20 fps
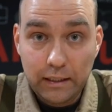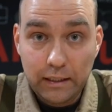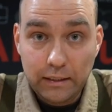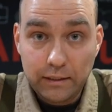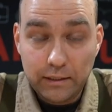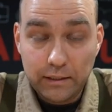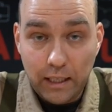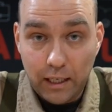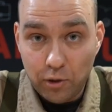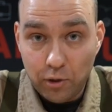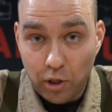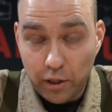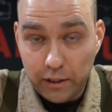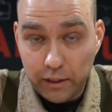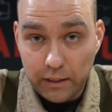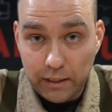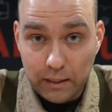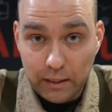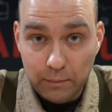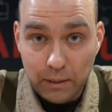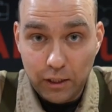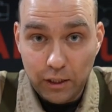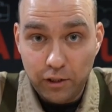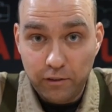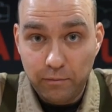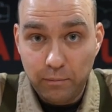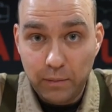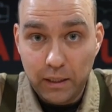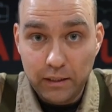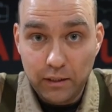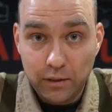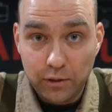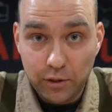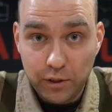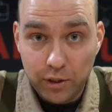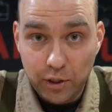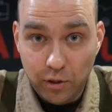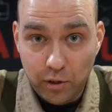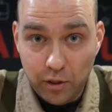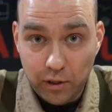skyrocketing amount of money to
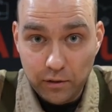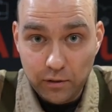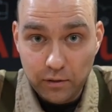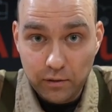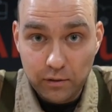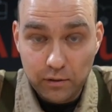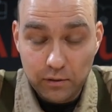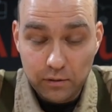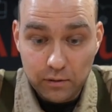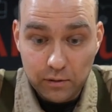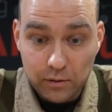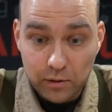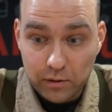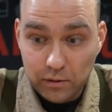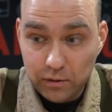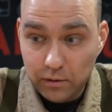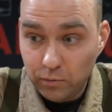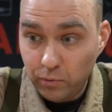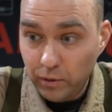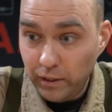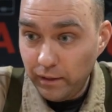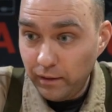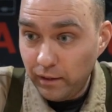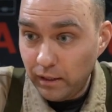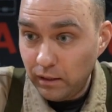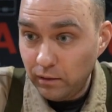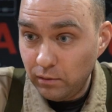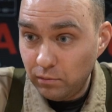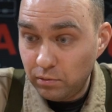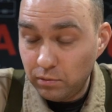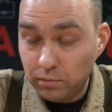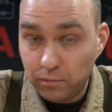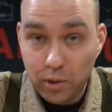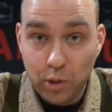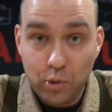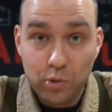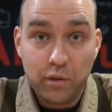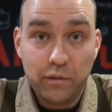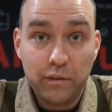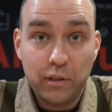go on with, and
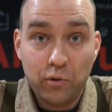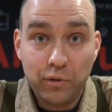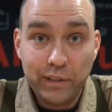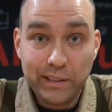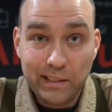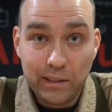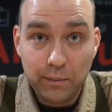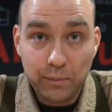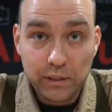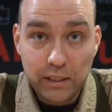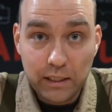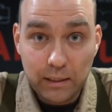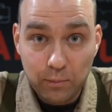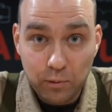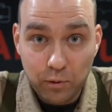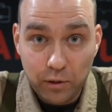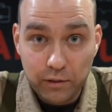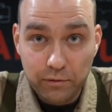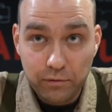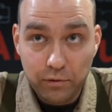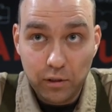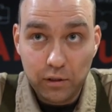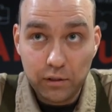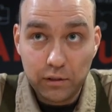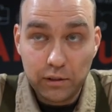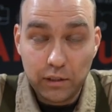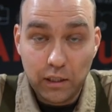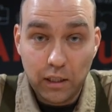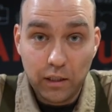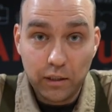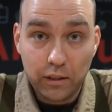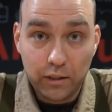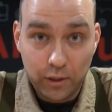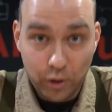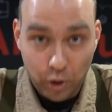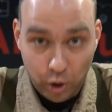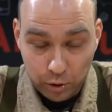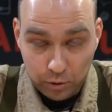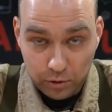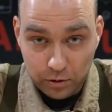most of the reasonable unemployed folks are
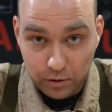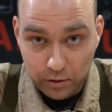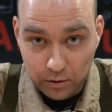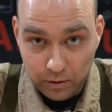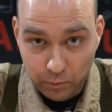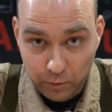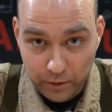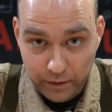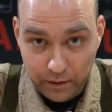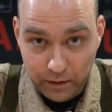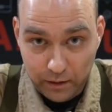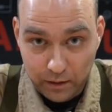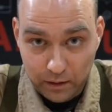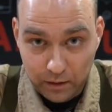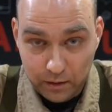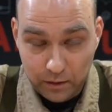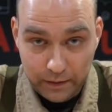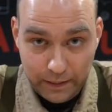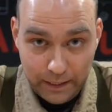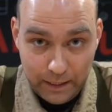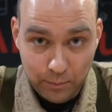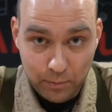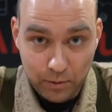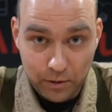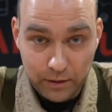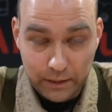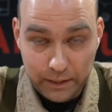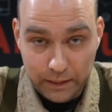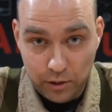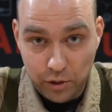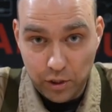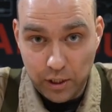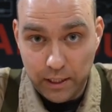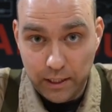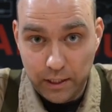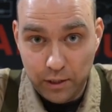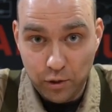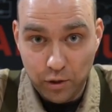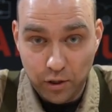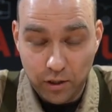not with the labor
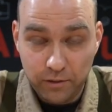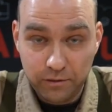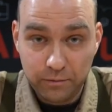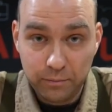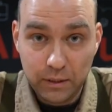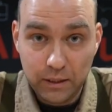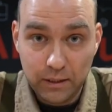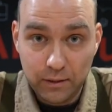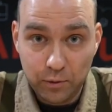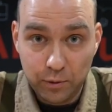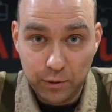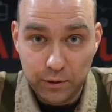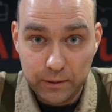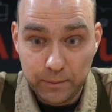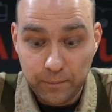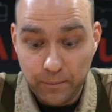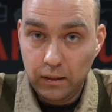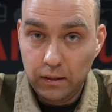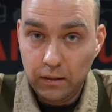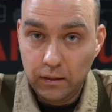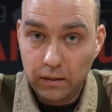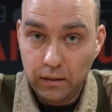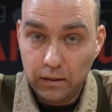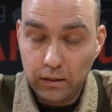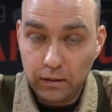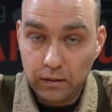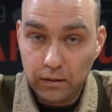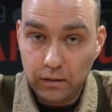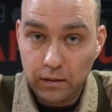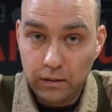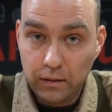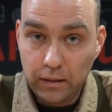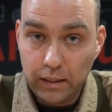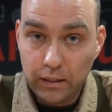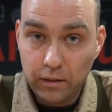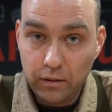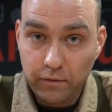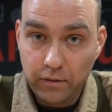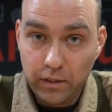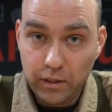exchange of Belarus. In
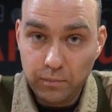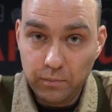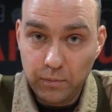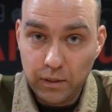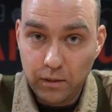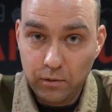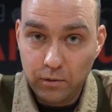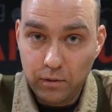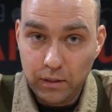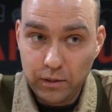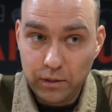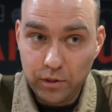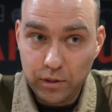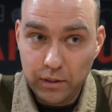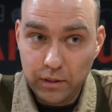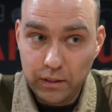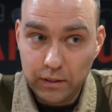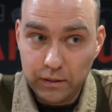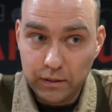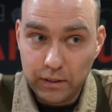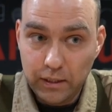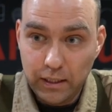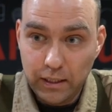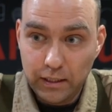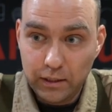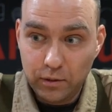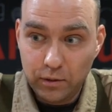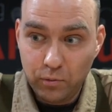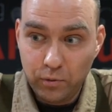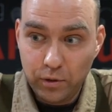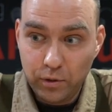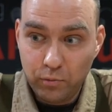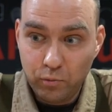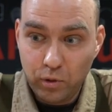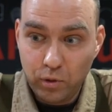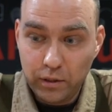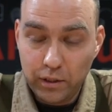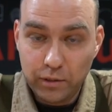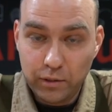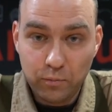light of this, my question is, guys,
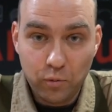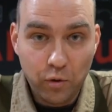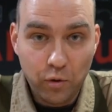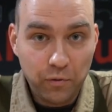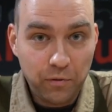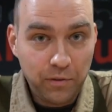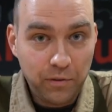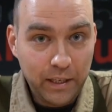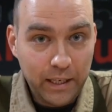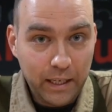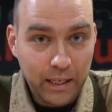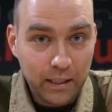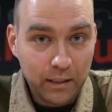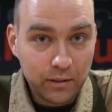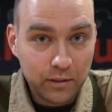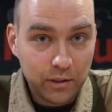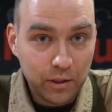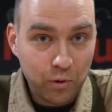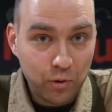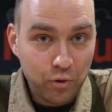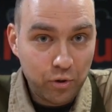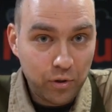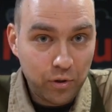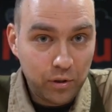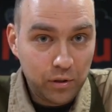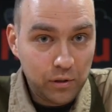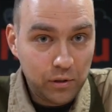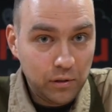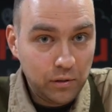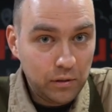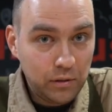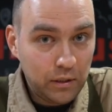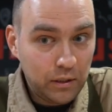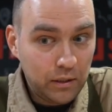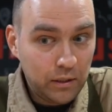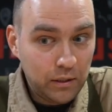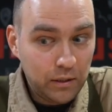what is more fair? Socialist,